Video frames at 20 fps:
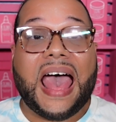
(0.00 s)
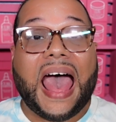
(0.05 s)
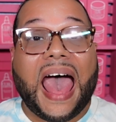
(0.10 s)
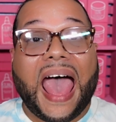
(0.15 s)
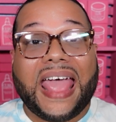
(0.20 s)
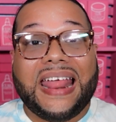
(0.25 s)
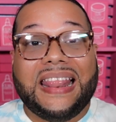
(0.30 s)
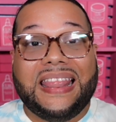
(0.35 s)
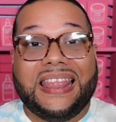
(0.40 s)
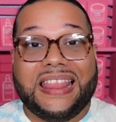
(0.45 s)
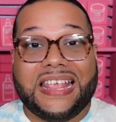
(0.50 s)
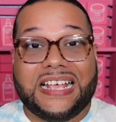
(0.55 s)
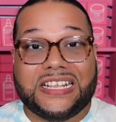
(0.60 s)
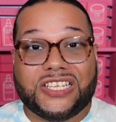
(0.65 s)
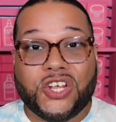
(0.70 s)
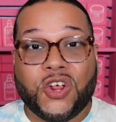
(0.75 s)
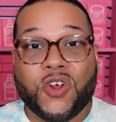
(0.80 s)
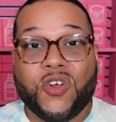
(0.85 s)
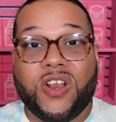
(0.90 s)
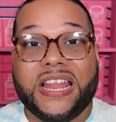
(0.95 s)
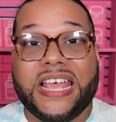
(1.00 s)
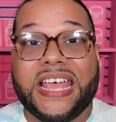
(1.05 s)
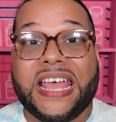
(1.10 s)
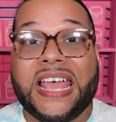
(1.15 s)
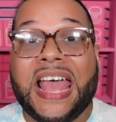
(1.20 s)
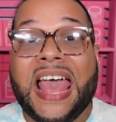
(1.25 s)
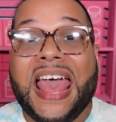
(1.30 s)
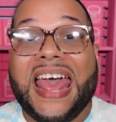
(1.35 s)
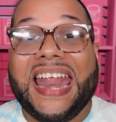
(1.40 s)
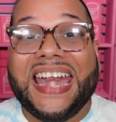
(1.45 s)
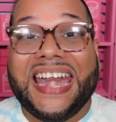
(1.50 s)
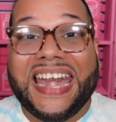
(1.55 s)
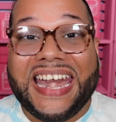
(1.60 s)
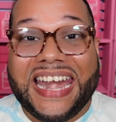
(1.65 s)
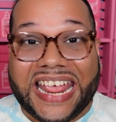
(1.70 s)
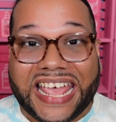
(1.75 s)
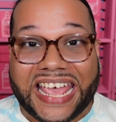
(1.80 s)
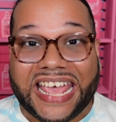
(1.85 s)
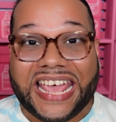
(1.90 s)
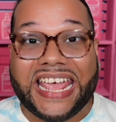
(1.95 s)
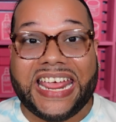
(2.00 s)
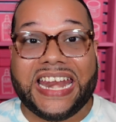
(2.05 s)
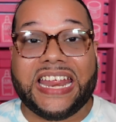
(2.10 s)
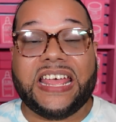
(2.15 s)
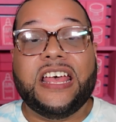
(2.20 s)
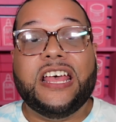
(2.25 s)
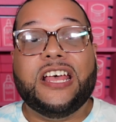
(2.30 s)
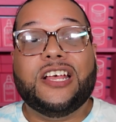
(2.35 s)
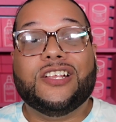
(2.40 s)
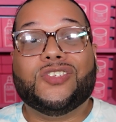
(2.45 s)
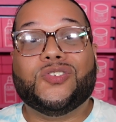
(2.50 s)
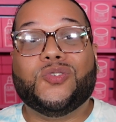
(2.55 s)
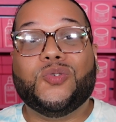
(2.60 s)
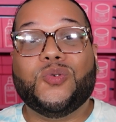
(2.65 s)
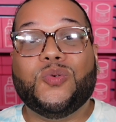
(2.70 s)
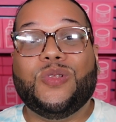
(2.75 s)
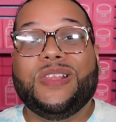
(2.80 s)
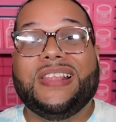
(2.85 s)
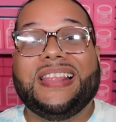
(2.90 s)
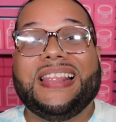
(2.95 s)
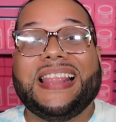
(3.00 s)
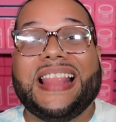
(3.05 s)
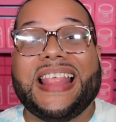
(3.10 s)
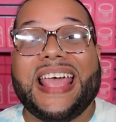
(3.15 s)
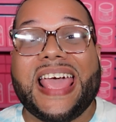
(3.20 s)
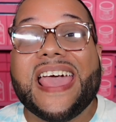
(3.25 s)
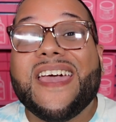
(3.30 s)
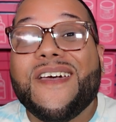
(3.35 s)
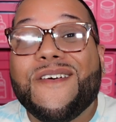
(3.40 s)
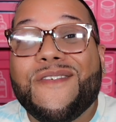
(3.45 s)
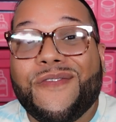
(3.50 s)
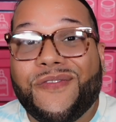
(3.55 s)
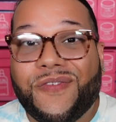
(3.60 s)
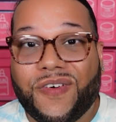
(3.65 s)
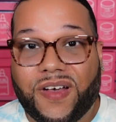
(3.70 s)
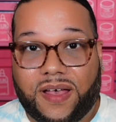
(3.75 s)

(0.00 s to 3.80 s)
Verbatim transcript: I literally need to live.